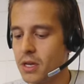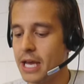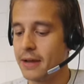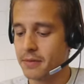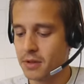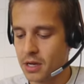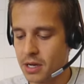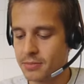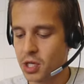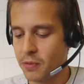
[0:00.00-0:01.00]
Yeah,
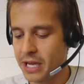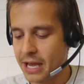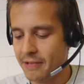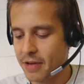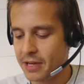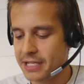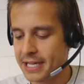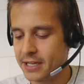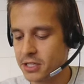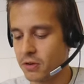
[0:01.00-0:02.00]
um, so we have a
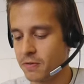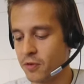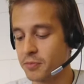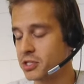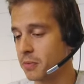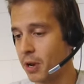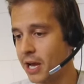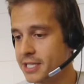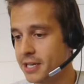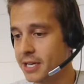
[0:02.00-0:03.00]
distinct, so from the
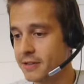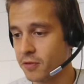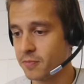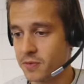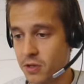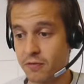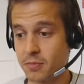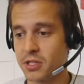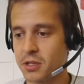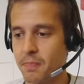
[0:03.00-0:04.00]
supply side, from so
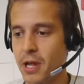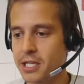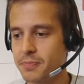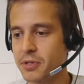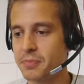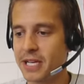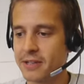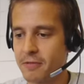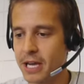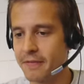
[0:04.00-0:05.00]
from the supplies
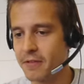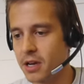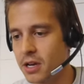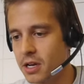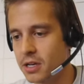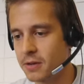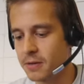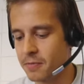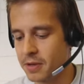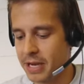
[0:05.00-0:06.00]
perspective, we have a,
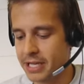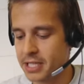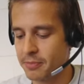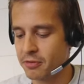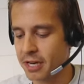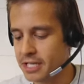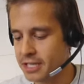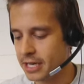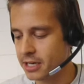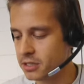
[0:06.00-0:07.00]
we make a
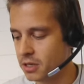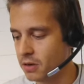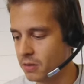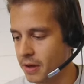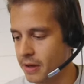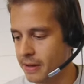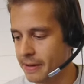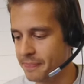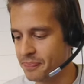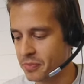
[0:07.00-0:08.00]
separation there. So
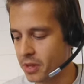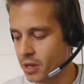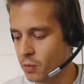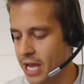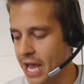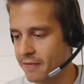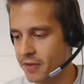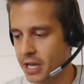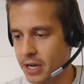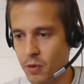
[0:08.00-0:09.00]
um, we have
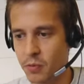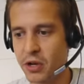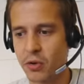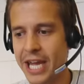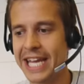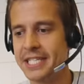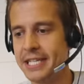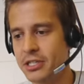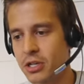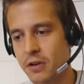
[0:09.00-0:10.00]
an, uh, what we call an
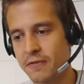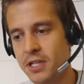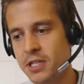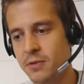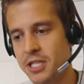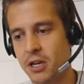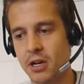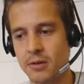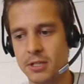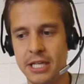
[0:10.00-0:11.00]
HD surface, which
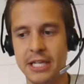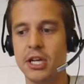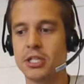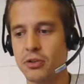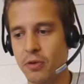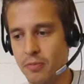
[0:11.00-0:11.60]
are the industrial